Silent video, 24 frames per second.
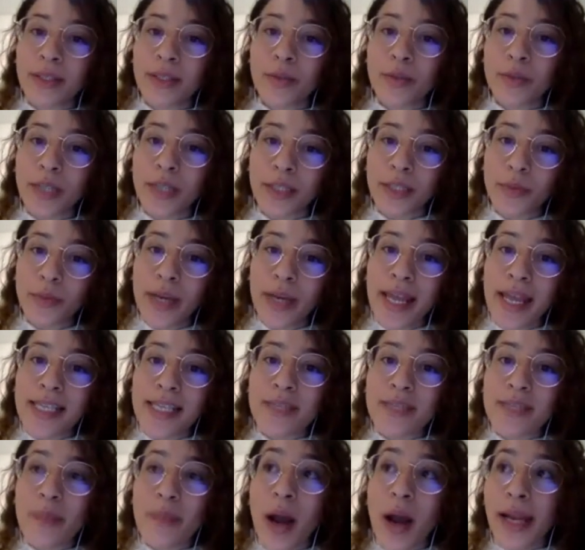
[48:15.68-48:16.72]
as well
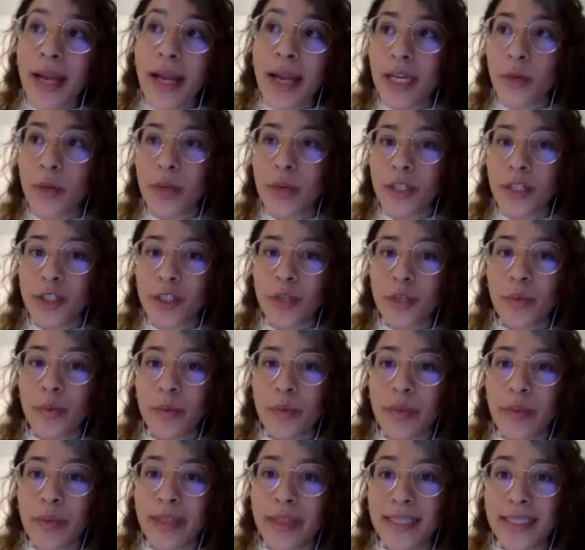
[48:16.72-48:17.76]
as bilingual children
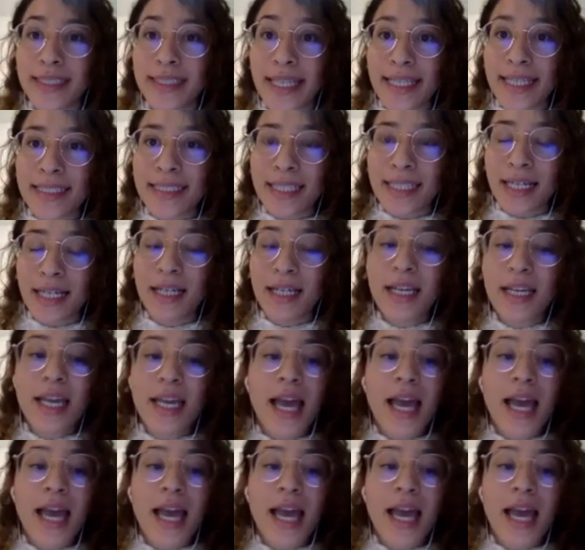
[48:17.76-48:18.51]
with dyslexia,